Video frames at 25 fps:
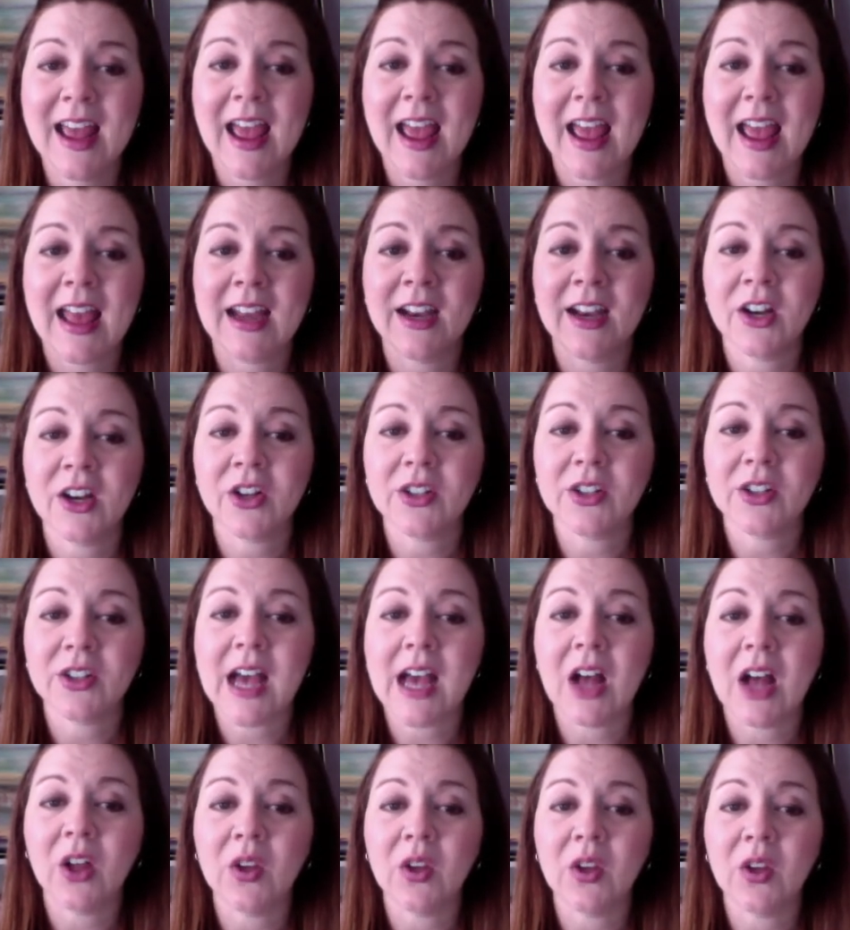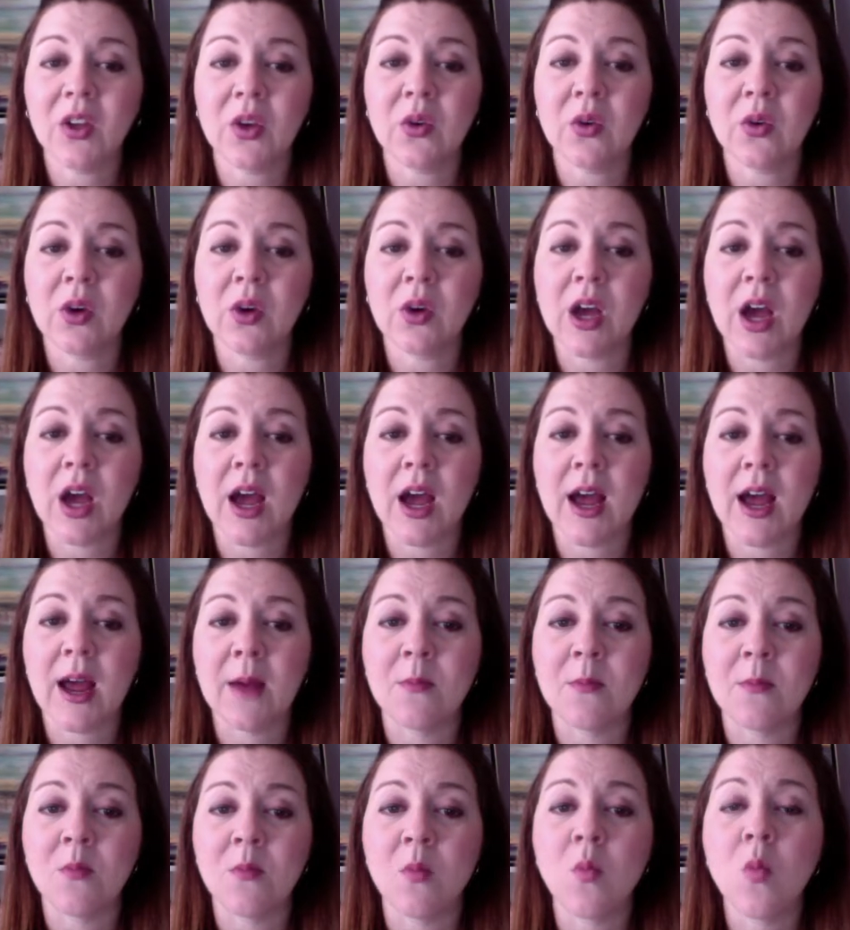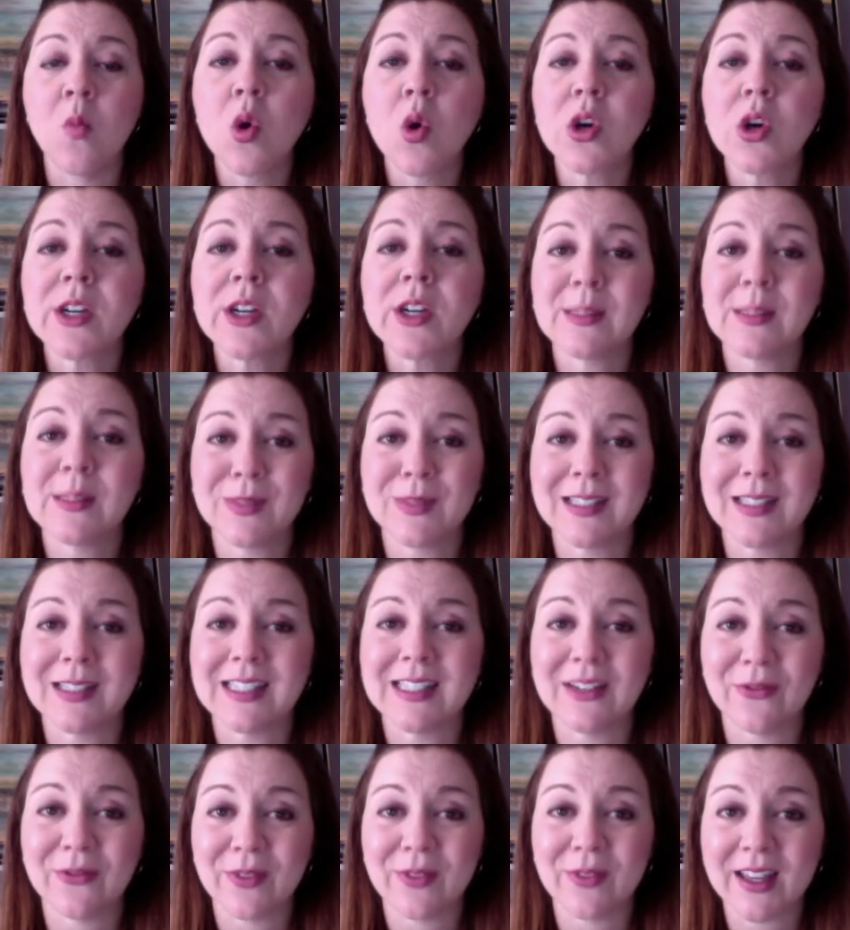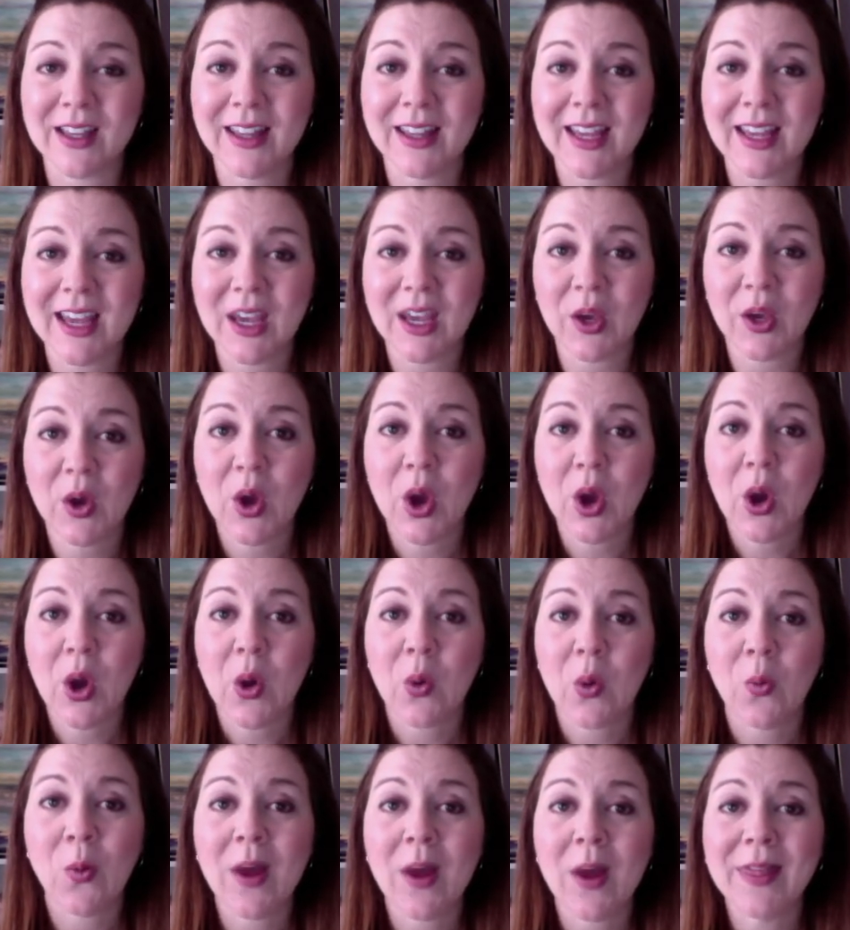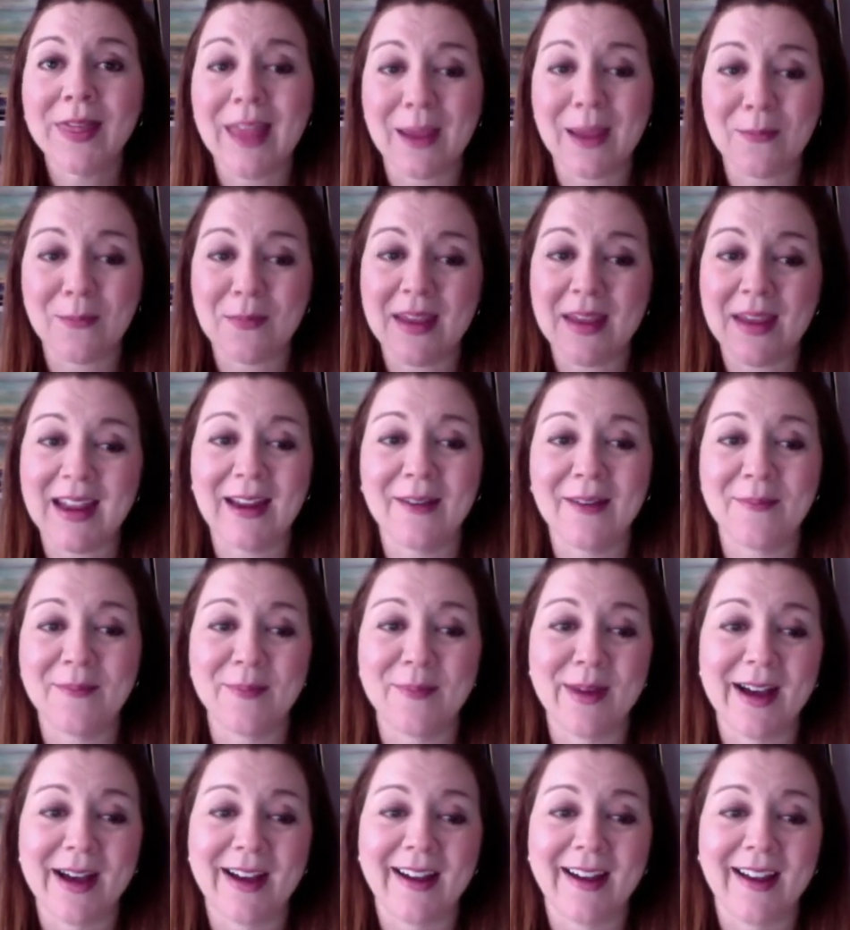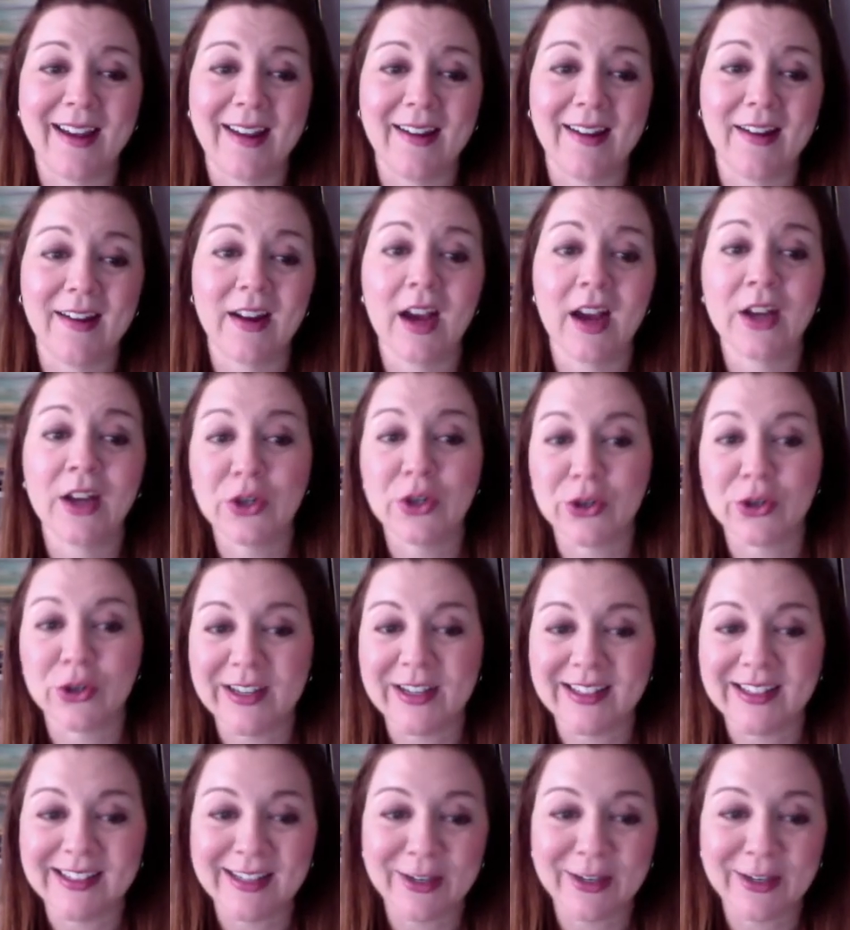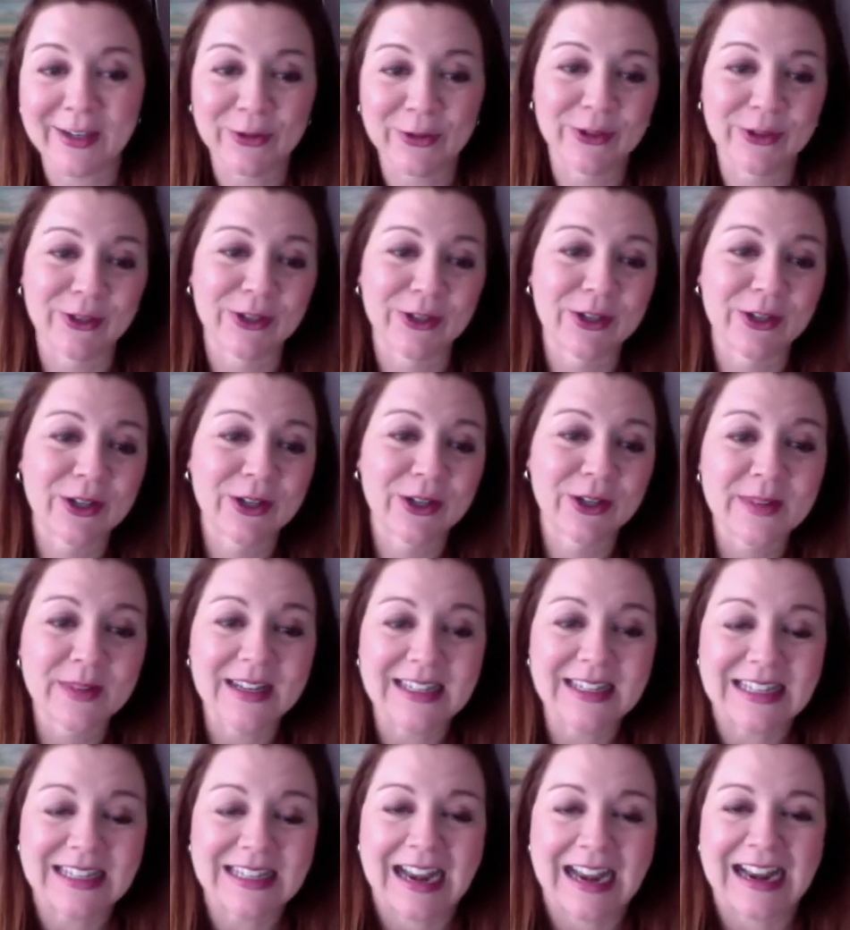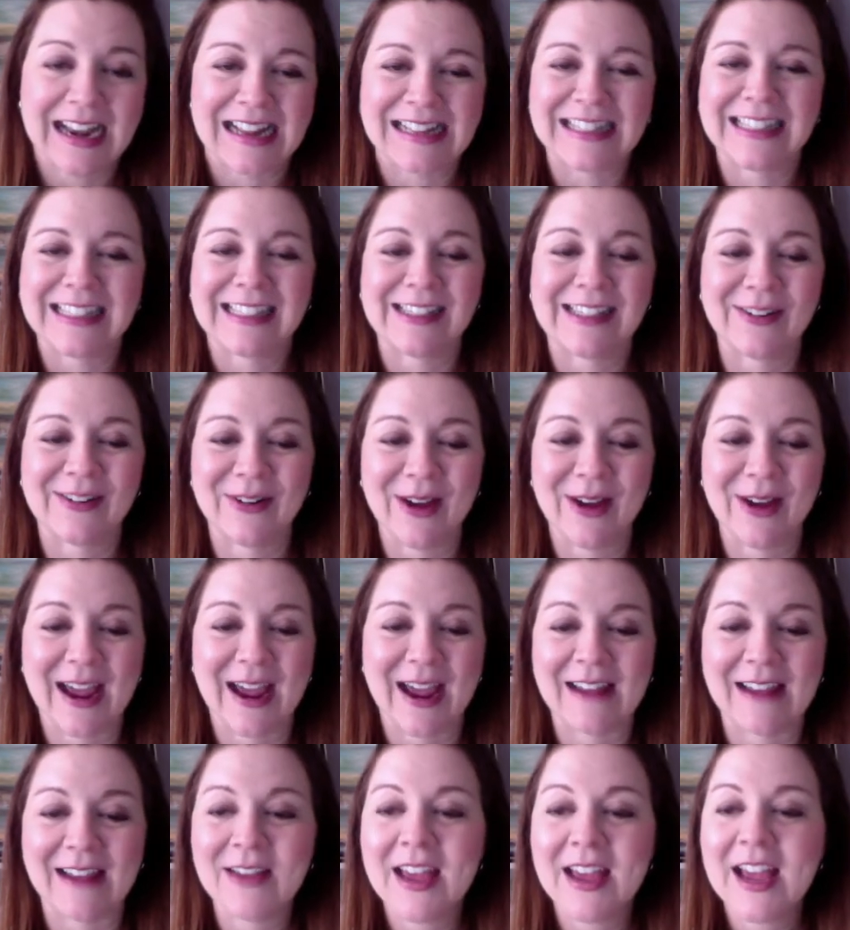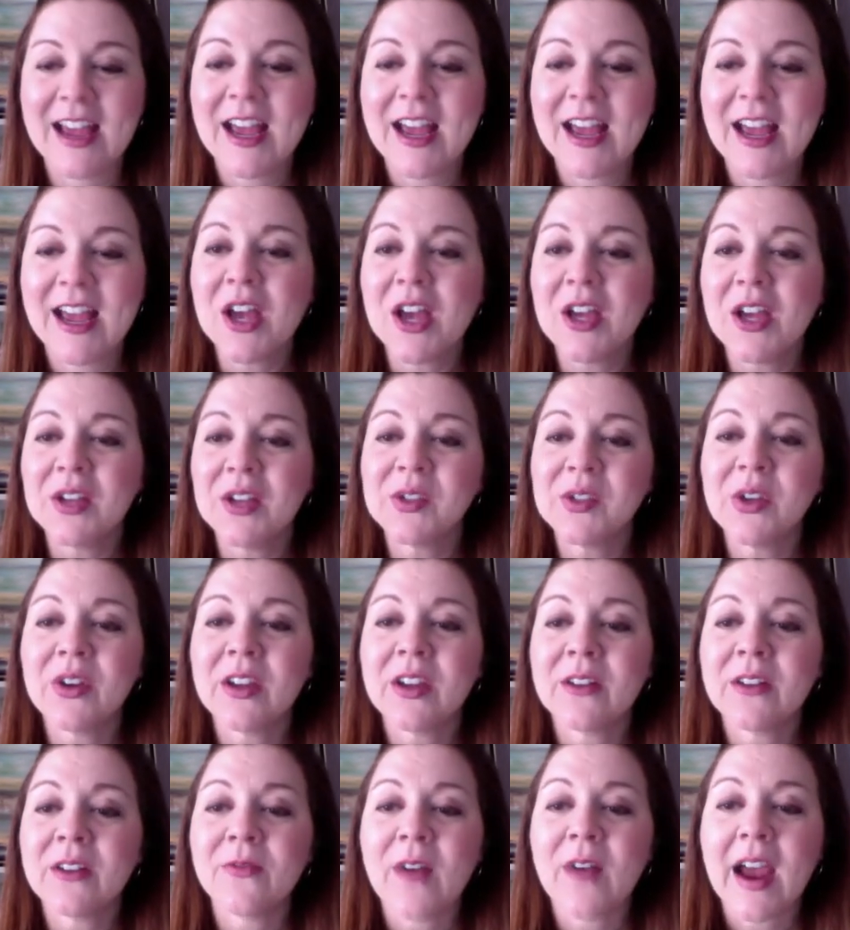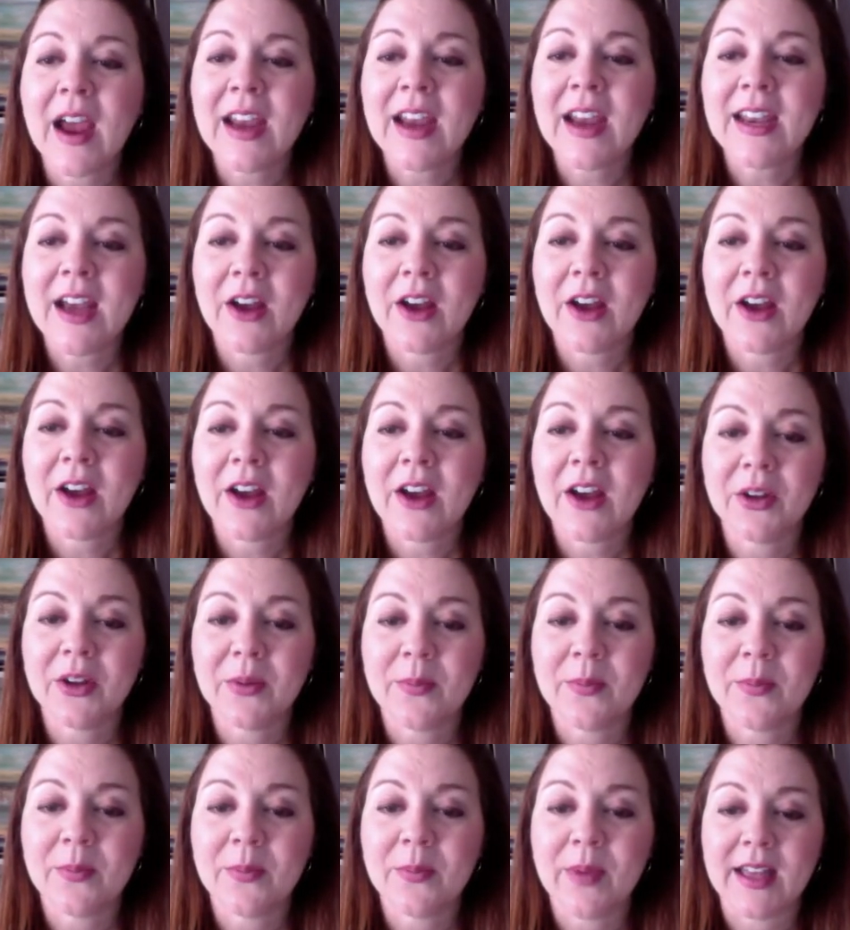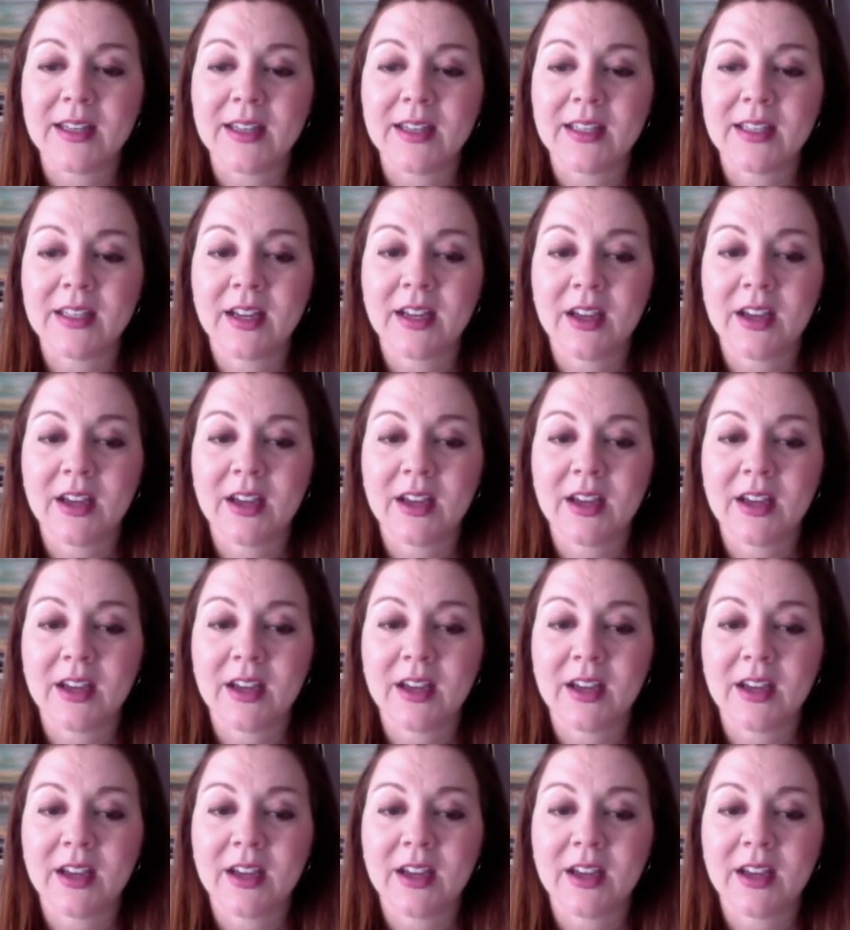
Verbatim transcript: and it'll tell you um, more specifically what they mean by country single or urban tenants, okay? So you can find out a little bit.